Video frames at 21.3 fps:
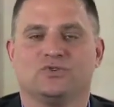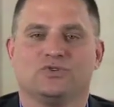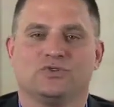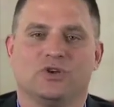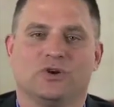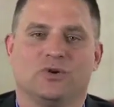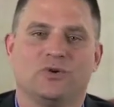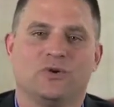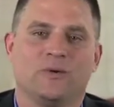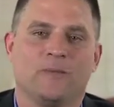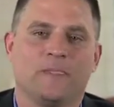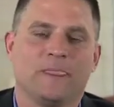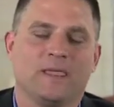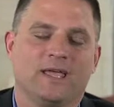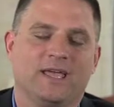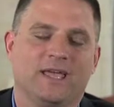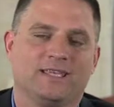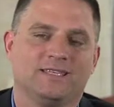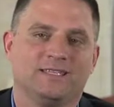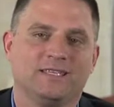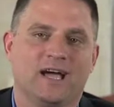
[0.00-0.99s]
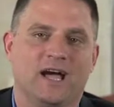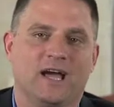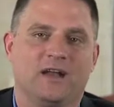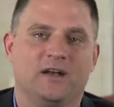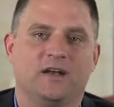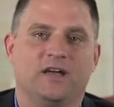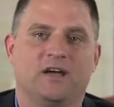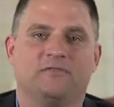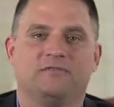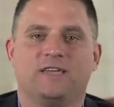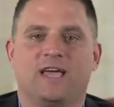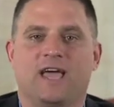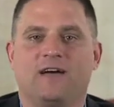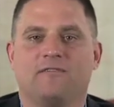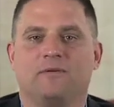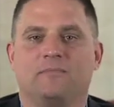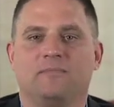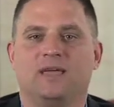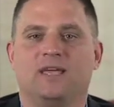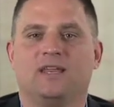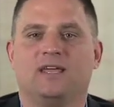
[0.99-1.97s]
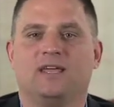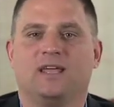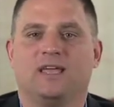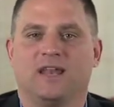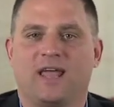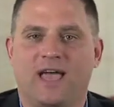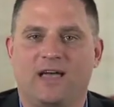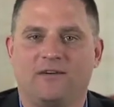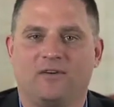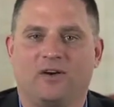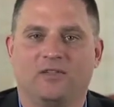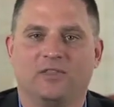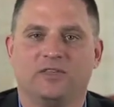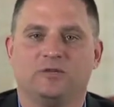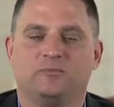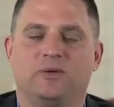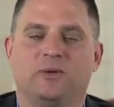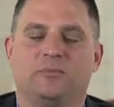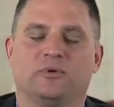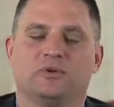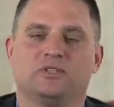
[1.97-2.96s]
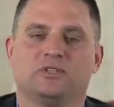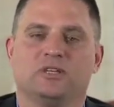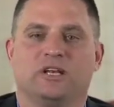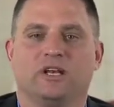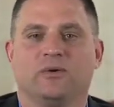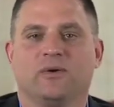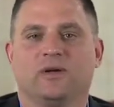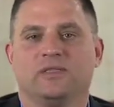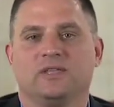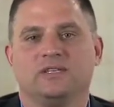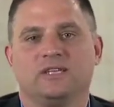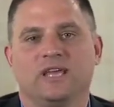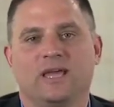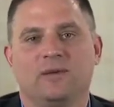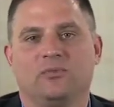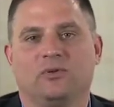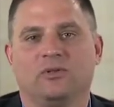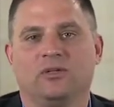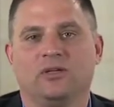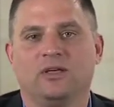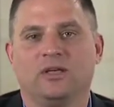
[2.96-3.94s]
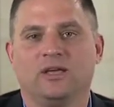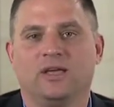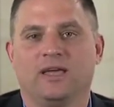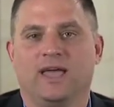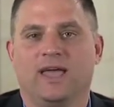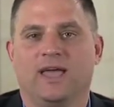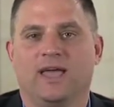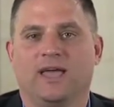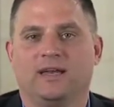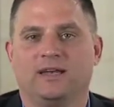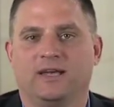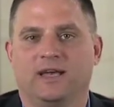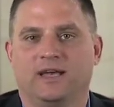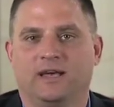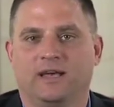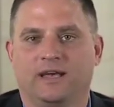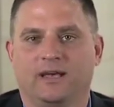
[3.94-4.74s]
So it's not enough to have a meeting and have all these people sitting around the table and